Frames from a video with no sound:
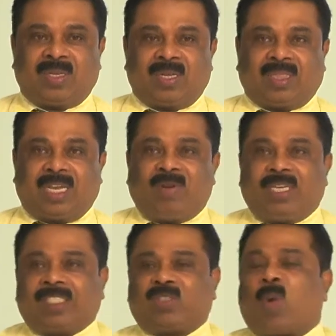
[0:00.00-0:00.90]
They will
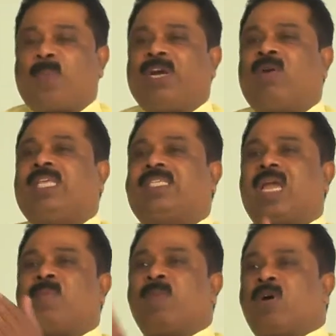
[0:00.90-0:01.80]
just copy down the
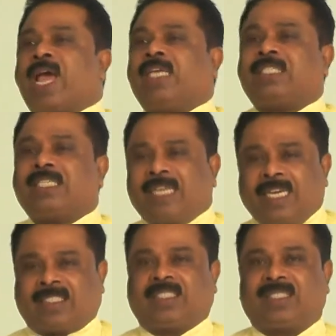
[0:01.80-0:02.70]
same amount as it
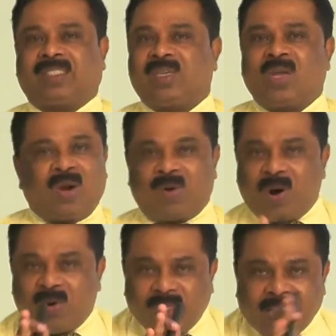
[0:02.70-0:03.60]
is.
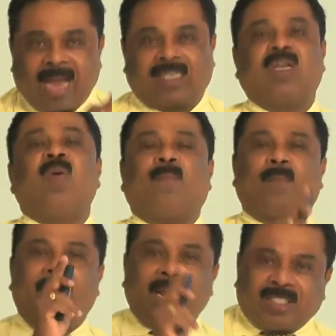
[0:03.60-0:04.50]
Don't do that.
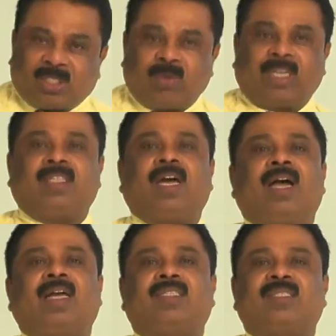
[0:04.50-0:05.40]
Make sure
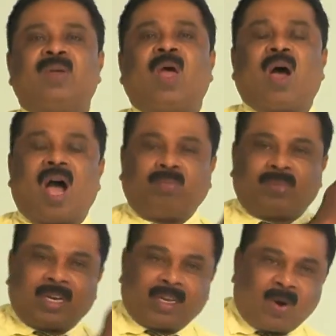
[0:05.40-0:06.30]
that
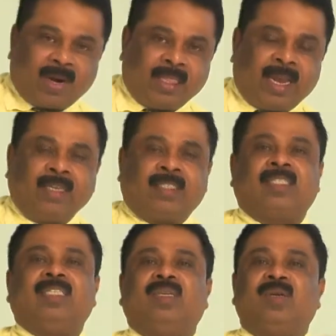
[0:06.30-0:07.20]
after recording the
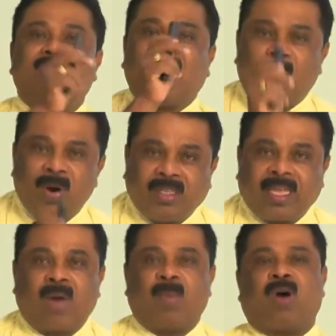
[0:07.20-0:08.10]
entry, double
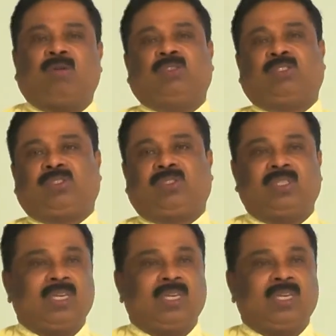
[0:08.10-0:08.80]
the amount.